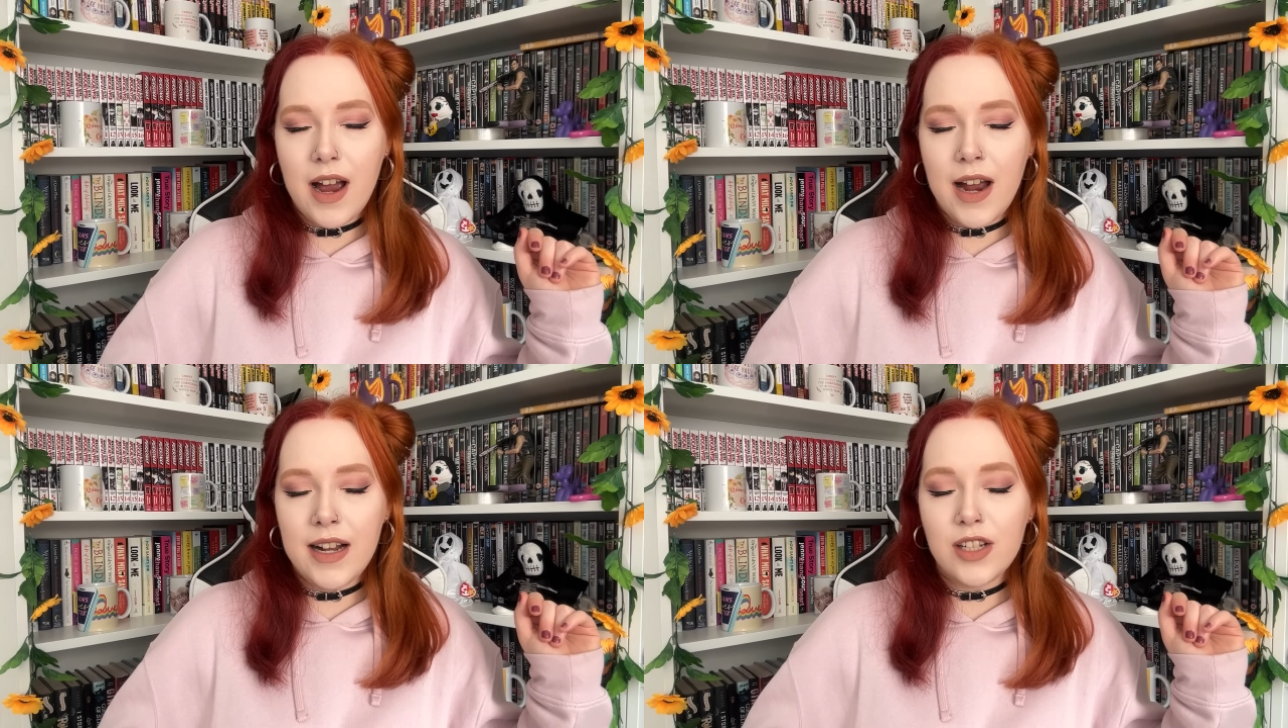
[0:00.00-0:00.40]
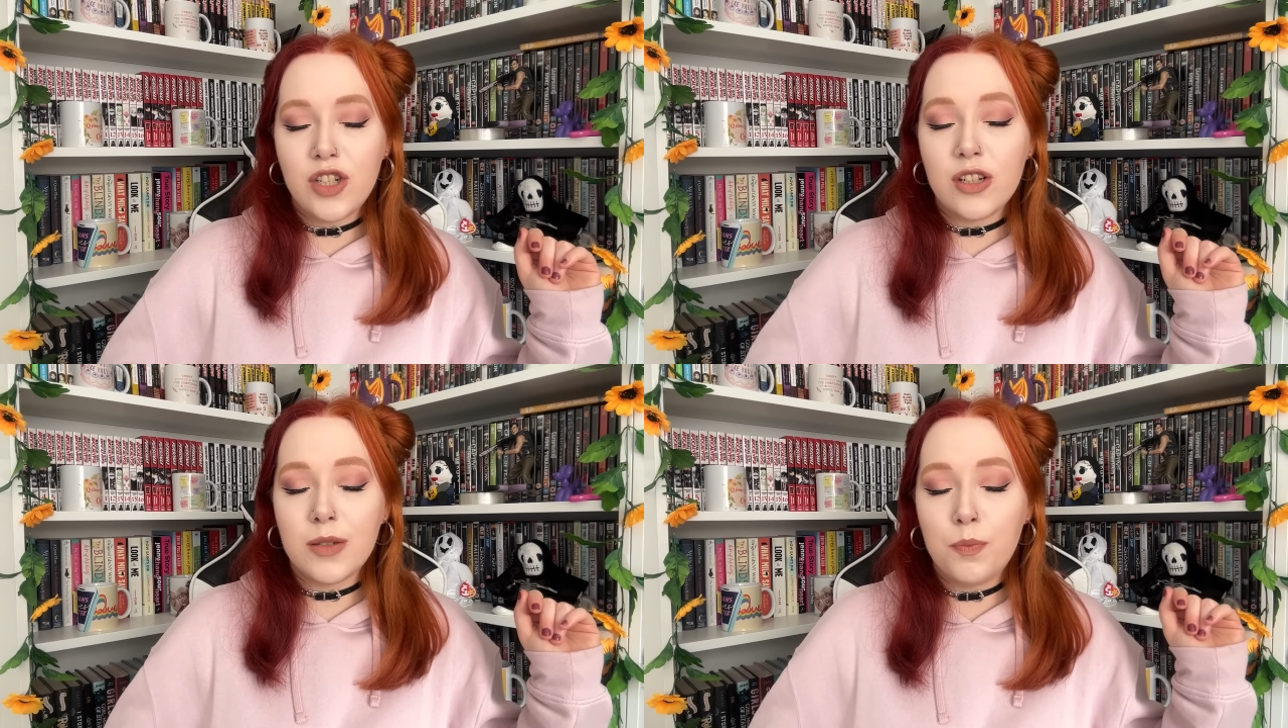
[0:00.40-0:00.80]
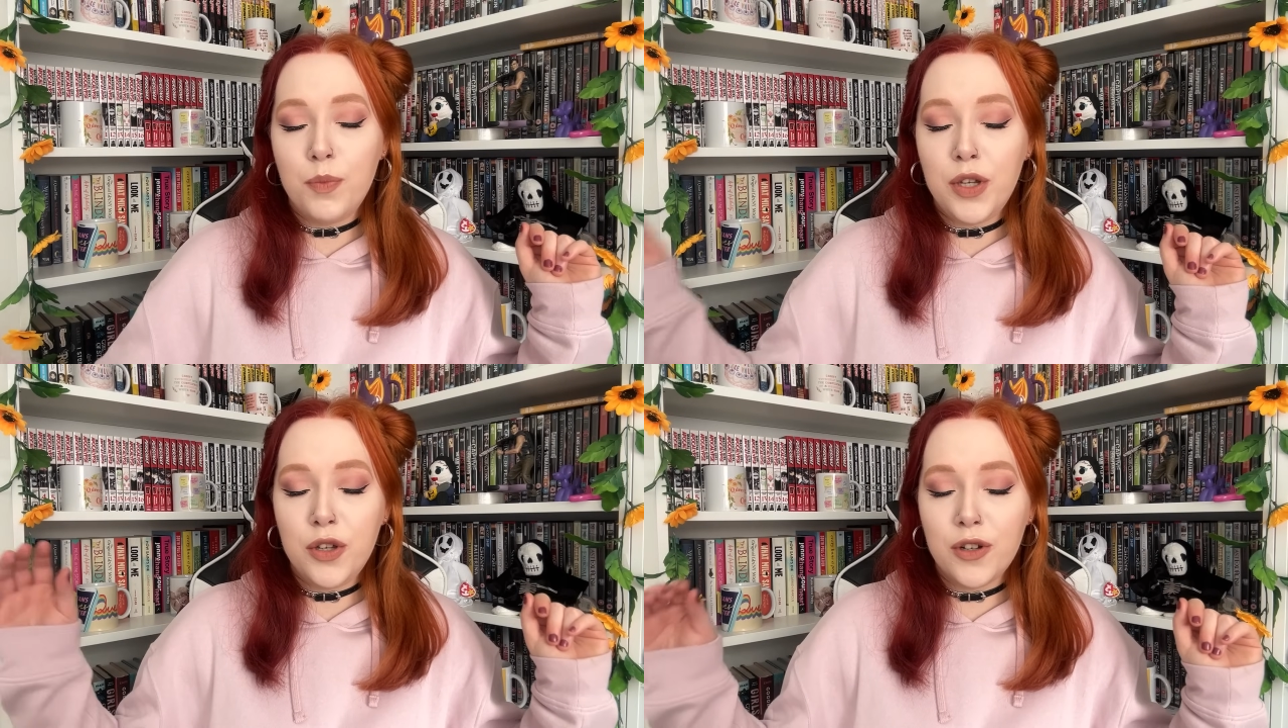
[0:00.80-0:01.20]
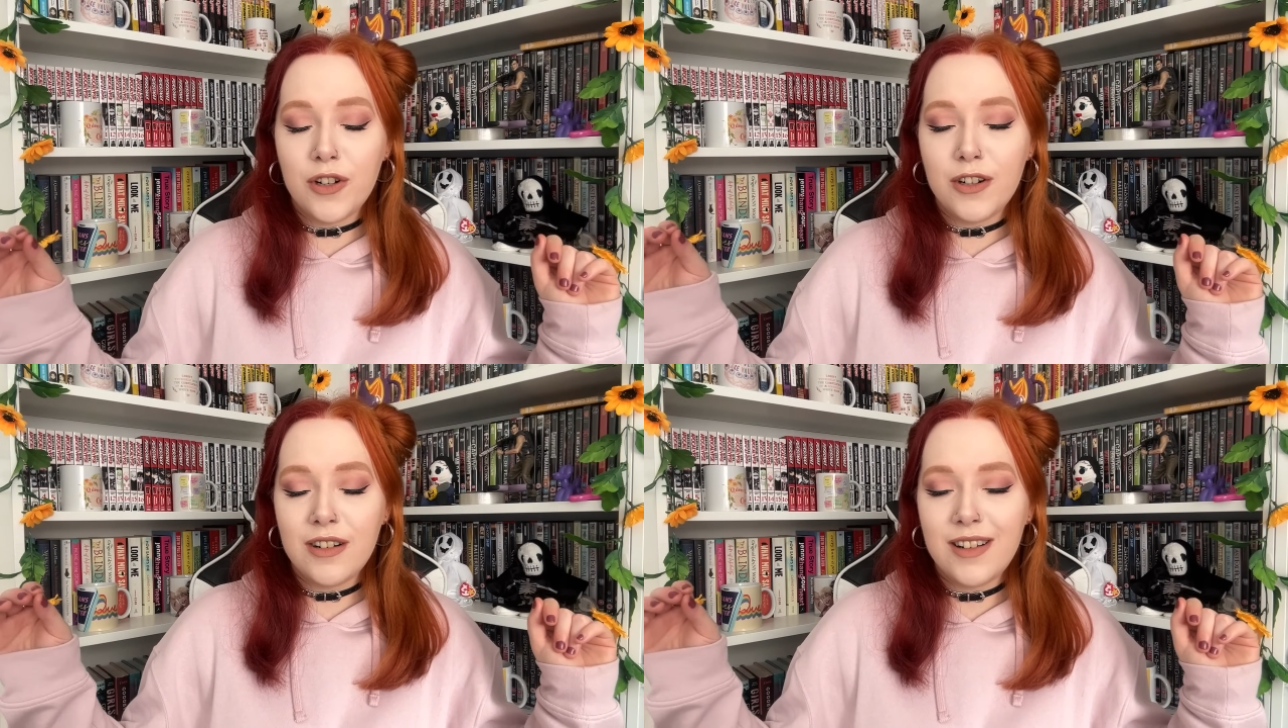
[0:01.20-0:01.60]
And it's just
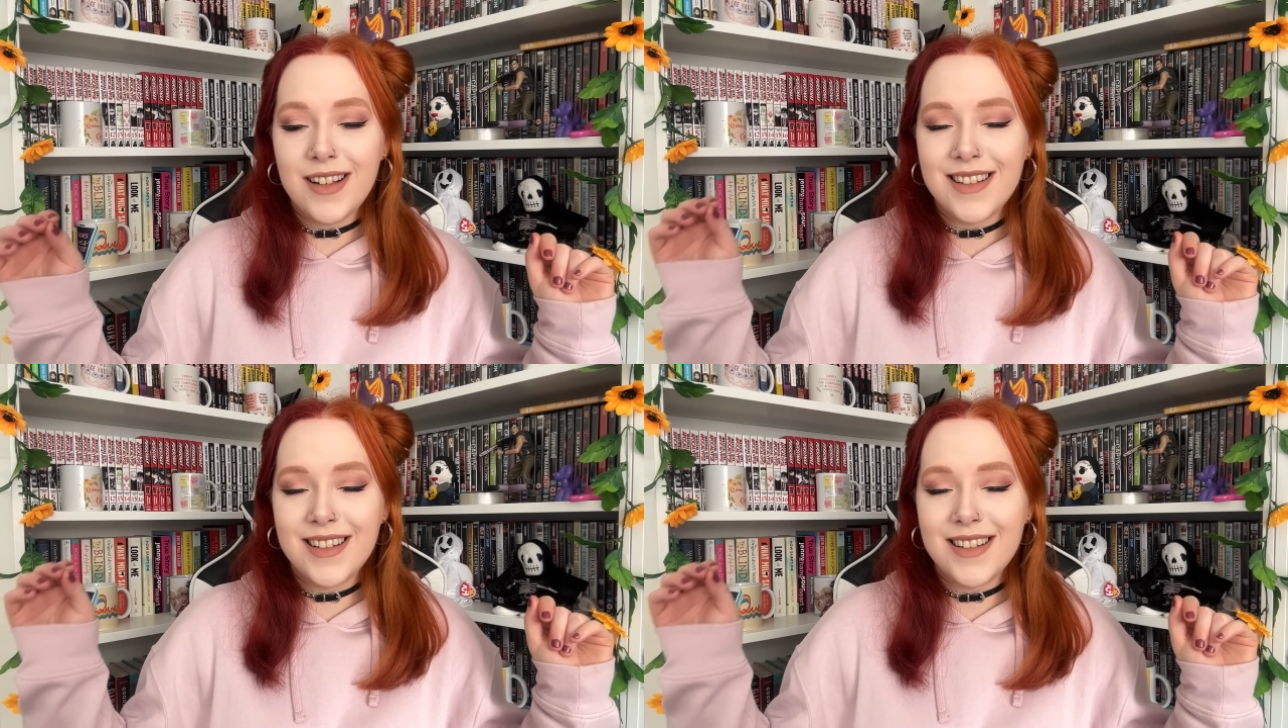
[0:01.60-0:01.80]
pure